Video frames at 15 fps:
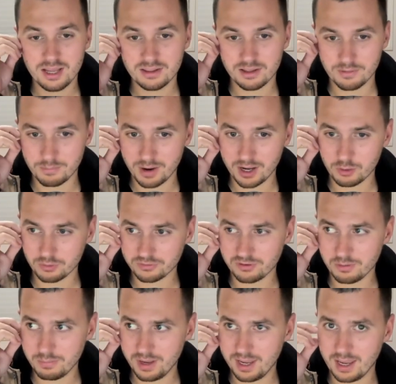There might
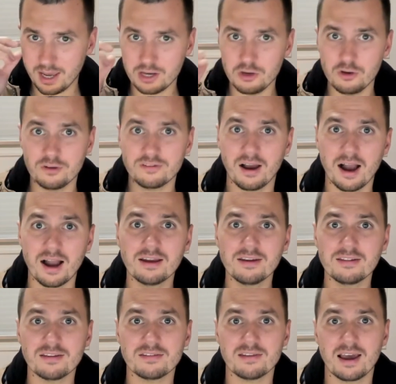also be a new target
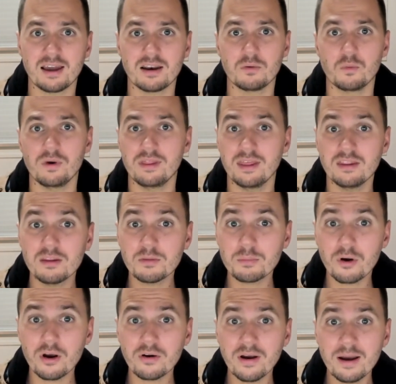that's added within the
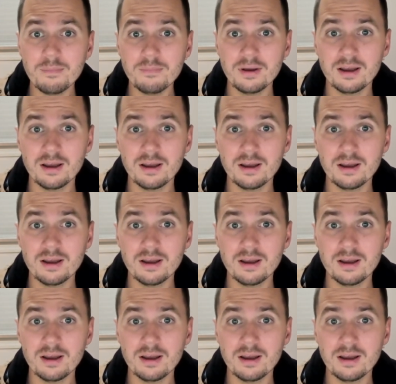program.